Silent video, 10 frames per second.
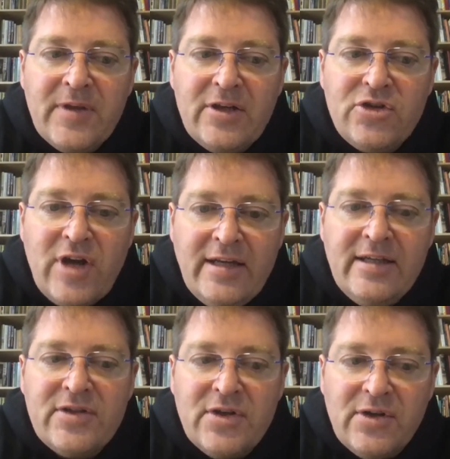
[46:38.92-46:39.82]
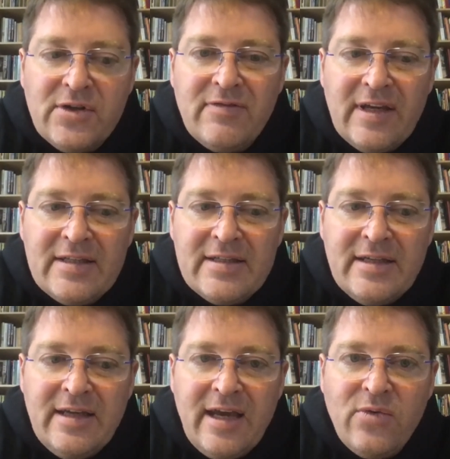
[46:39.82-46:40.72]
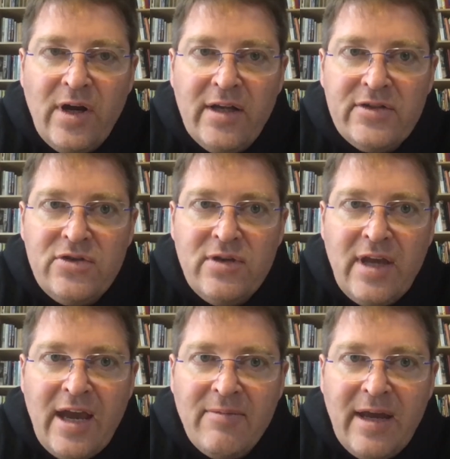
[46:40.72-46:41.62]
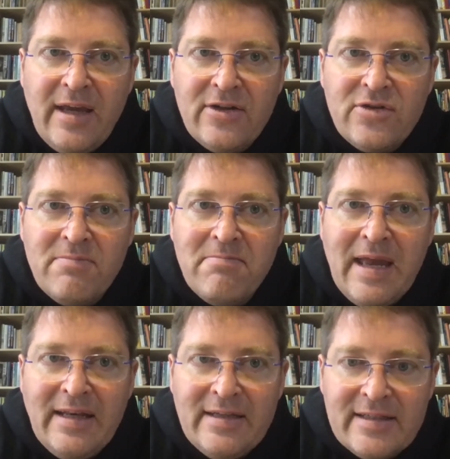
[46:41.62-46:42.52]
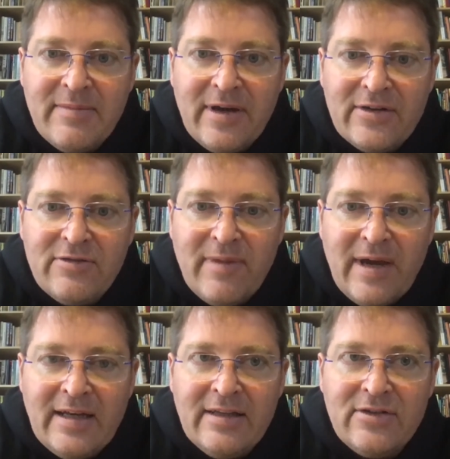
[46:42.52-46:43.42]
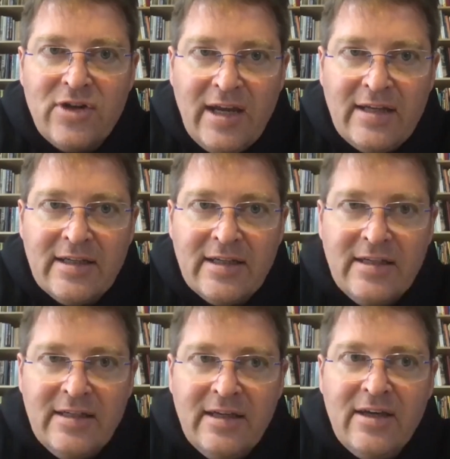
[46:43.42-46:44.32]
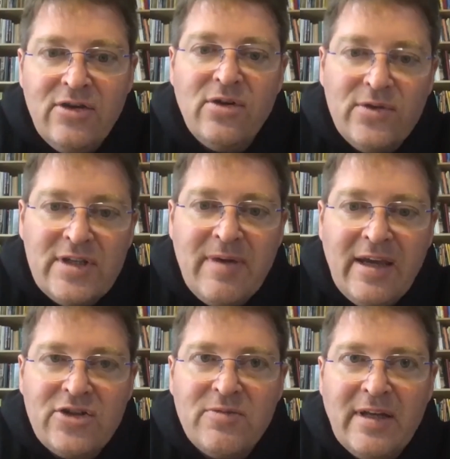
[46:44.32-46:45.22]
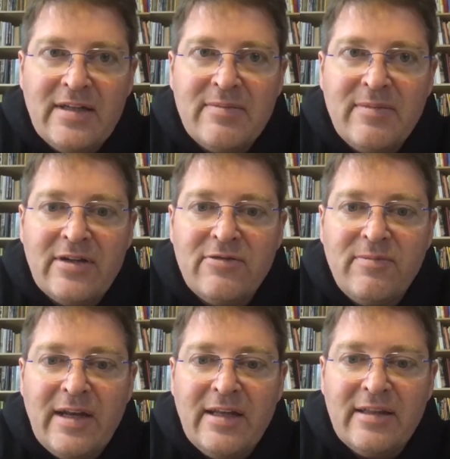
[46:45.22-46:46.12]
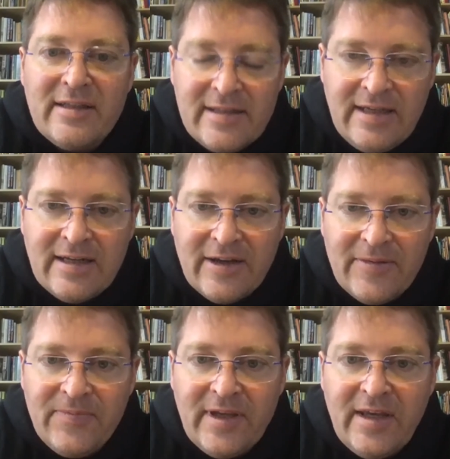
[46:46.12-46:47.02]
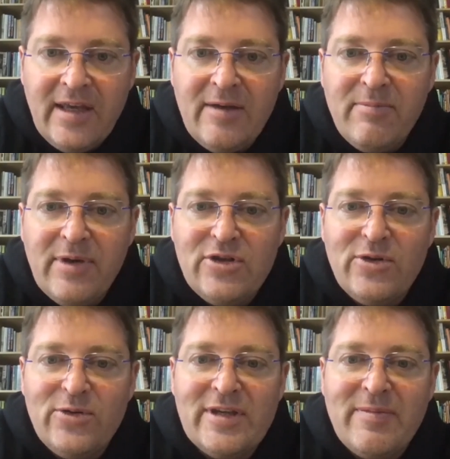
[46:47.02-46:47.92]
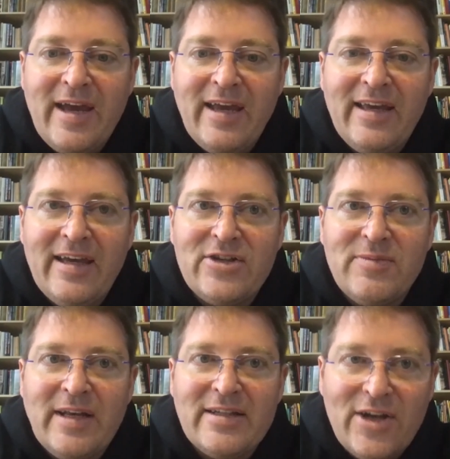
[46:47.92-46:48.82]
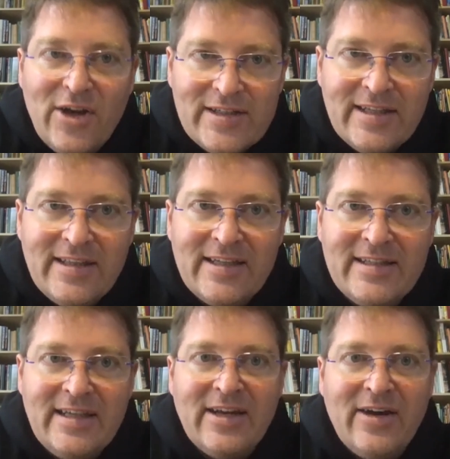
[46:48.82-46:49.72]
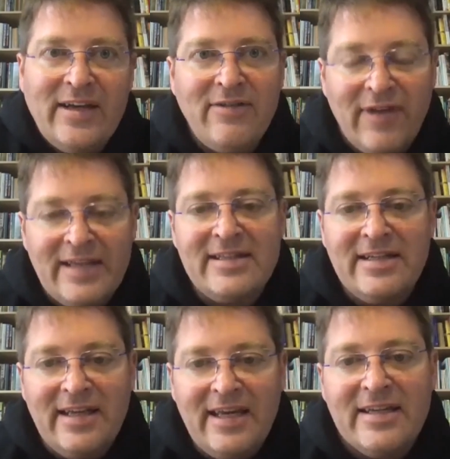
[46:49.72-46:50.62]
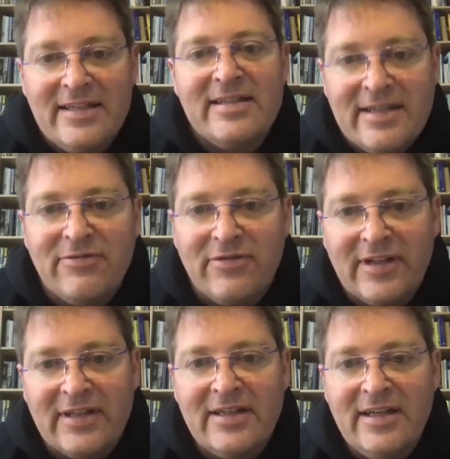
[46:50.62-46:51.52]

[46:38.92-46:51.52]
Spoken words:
Trading is not investing, and whilst you can make a tremendous amount of money in trading, you can also make a tremendous amount of money at the casino. But you can also make a tremendous loss at the casino, and investing is different.